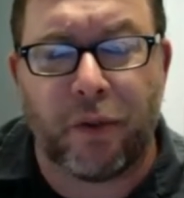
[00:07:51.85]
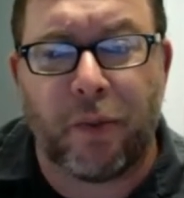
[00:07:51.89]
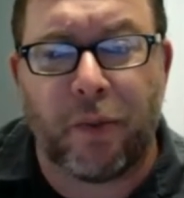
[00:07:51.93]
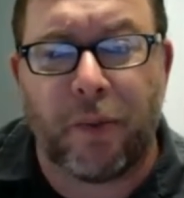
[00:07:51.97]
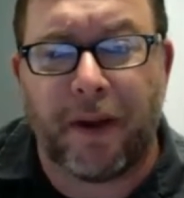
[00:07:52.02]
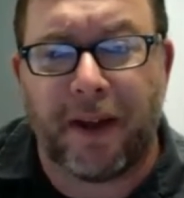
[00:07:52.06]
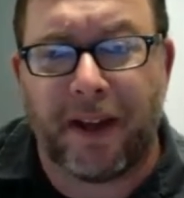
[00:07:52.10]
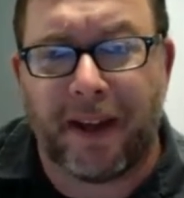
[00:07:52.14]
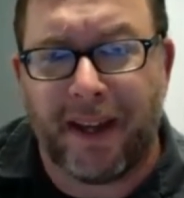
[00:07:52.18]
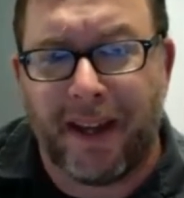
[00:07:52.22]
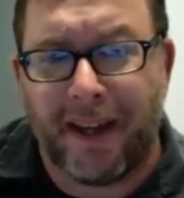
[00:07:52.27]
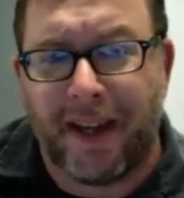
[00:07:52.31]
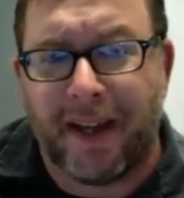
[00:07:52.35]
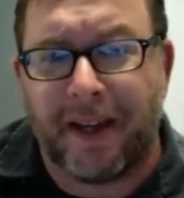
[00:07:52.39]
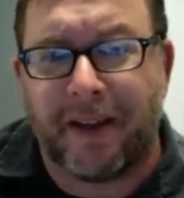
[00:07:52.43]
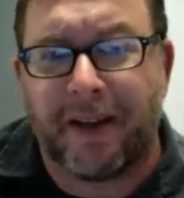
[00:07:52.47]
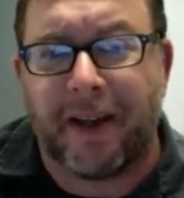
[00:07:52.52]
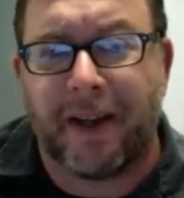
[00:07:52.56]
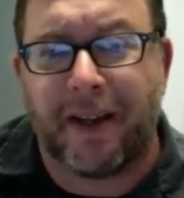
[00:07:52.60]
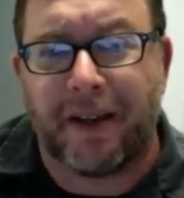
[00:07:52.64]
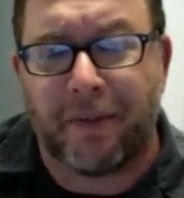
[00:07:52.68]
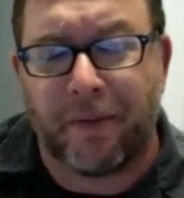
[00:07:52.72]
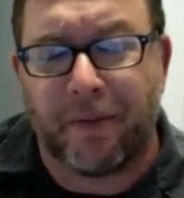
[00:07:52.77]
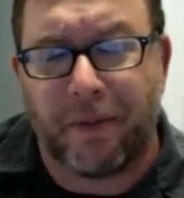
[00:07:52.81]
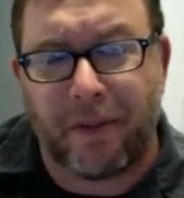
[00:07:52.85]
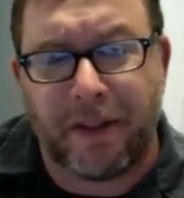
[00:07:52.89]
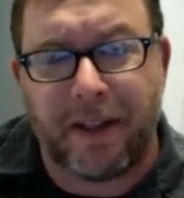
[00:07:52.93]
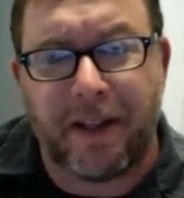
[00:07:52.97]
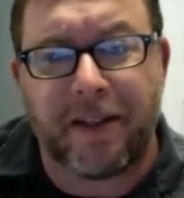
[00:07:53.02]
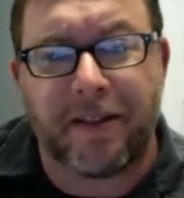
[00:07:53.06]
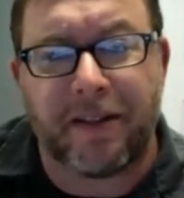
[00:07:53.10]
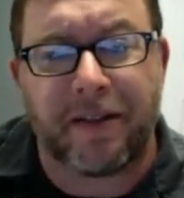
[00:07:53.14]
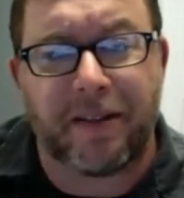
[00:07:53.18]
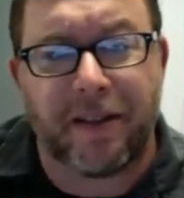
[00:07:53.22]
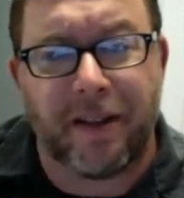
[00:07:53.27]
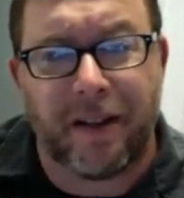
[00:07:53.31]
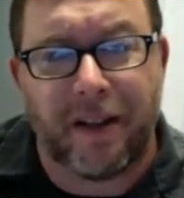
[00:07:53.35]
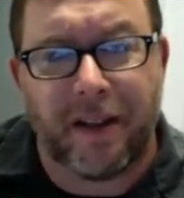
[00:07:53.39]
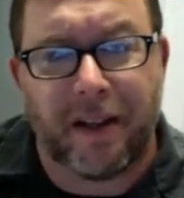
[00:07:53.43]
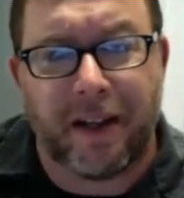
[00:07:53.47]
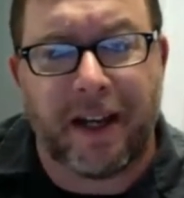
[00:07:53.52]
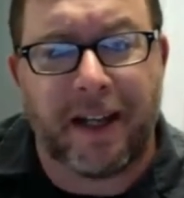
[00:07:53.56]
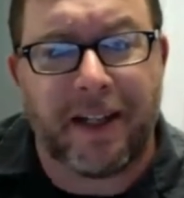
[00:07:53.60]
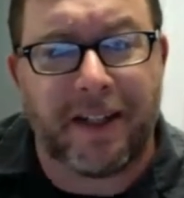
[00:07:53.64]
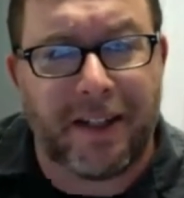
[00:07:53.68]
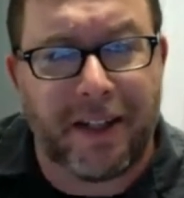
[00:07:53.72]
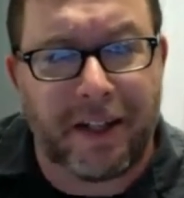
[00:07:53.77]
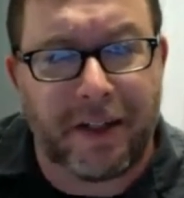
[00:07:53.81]
and the school might
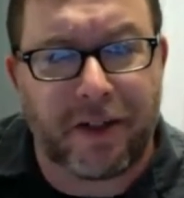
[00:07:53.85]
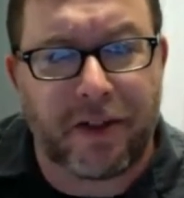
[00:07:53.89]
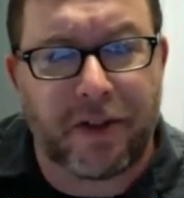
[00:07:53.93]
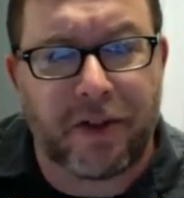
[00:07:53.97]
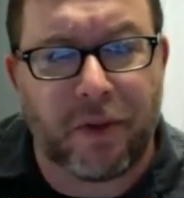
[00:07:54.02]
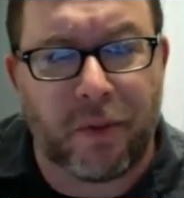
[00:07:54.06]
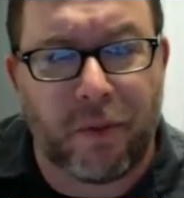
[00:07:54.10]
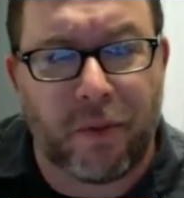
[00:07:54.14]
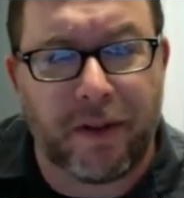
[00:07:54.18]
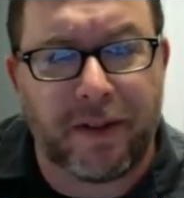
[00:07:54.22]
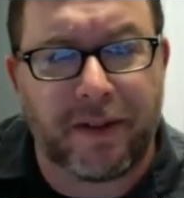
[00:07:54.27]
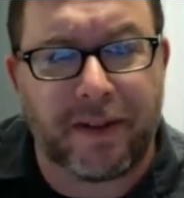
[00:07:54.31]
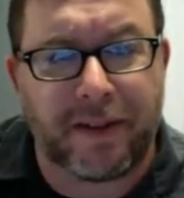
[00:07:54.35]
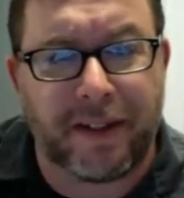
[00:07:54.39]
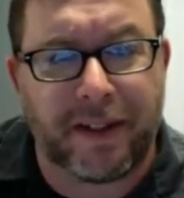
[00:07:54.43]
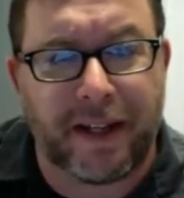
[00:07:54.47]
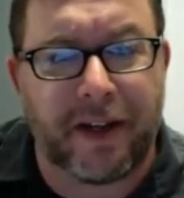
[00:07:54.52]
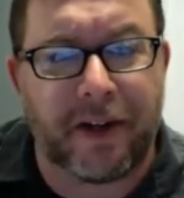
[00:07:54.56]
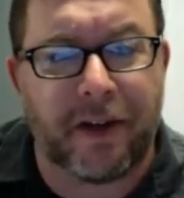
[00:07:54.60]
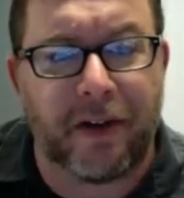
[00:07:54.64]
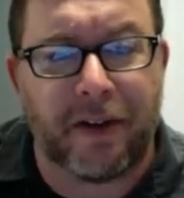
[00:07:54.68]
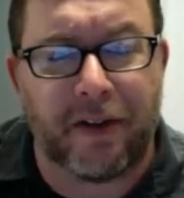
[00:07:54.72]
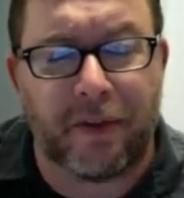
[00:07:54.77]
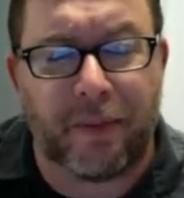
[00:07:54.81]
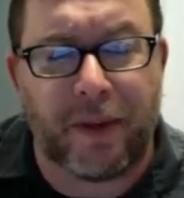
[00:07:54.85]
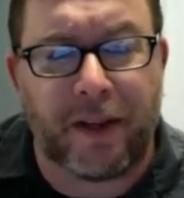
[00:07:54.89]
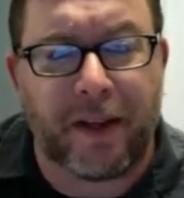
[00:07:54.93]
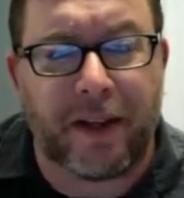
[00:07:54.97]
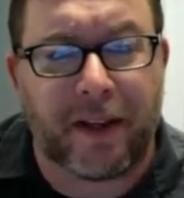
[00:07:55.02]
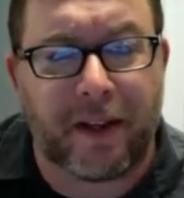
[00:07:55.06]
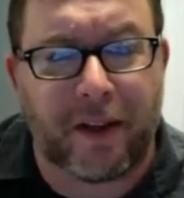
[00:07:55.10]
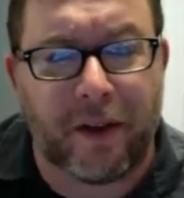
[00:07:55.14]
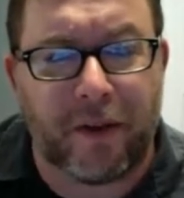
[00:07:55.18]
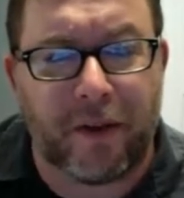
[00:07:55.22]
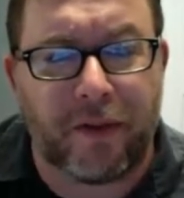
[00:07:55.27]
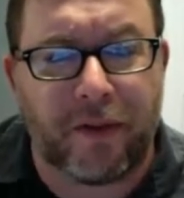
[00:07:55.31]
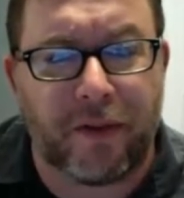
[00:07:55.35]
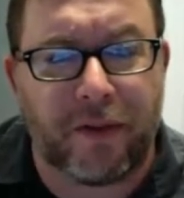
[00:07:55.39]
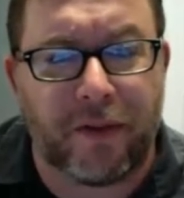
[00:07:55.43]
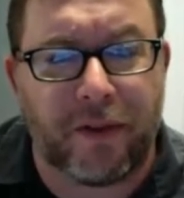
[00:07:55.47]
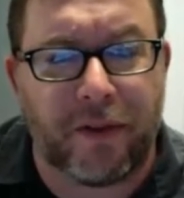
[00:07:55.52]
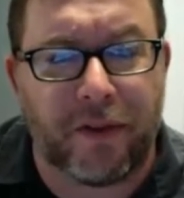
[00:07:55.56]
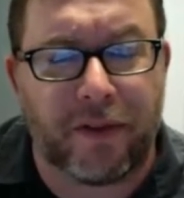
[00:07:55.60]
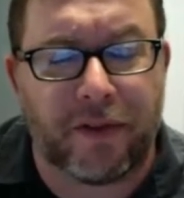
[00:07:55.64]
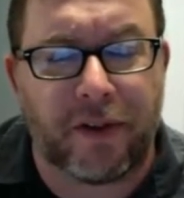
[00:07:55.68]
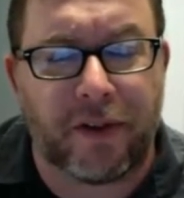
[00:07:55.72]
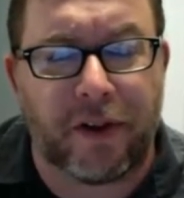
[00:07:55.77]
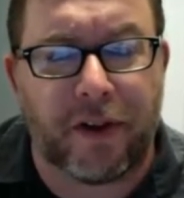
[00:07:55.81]
release additional ones later as we get
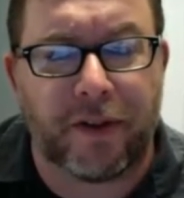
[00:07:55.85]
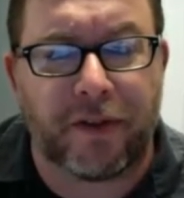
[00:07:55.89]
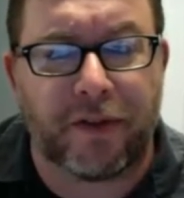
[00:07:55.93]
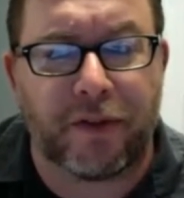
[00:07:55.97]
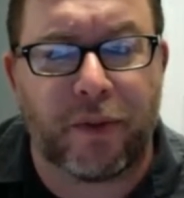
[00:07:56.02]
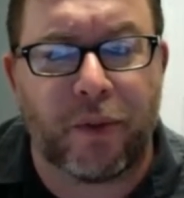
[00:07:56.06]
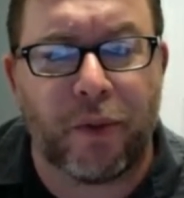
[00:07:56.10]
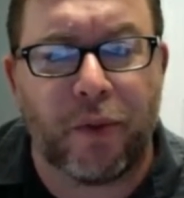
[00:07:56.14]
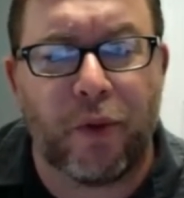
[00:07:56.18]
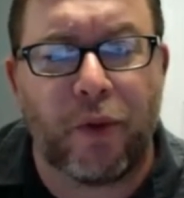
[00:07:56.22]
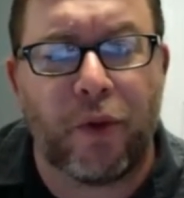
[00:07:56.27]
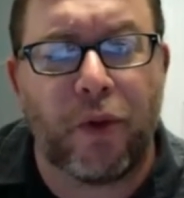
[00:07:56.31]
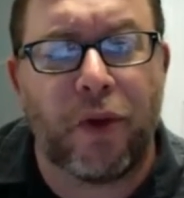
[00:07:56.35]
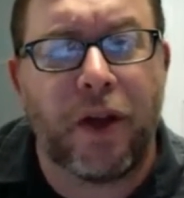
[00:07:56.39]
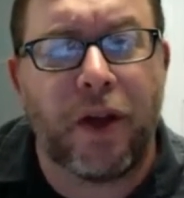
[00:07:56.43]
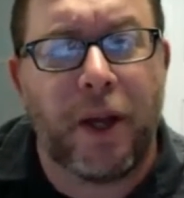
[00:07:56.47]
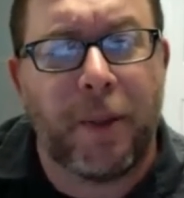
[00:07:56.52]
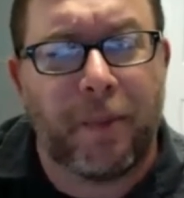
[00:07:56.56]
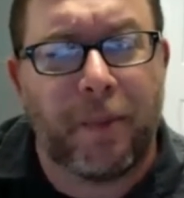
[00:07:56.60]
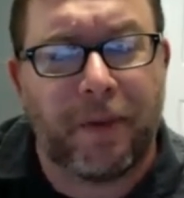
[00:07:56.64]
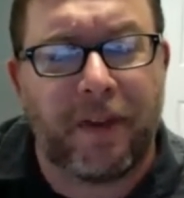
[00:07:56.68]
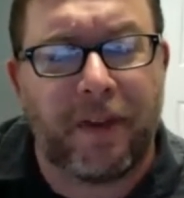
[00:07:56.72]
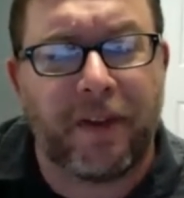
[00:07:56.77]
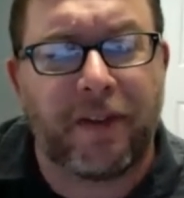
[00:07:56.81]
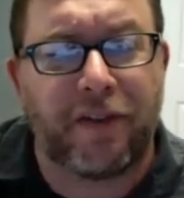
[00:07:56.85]
closer to the start of school.